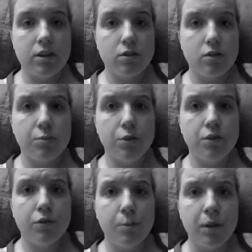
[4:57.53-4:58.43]
those are
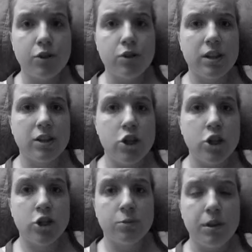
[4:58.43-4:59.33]
beautiful pictures that
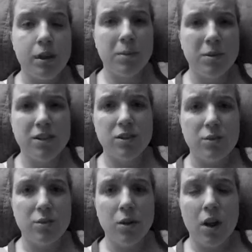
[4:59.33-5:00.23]
she should be able
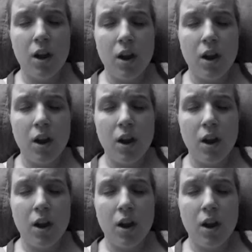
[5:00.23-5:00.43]
to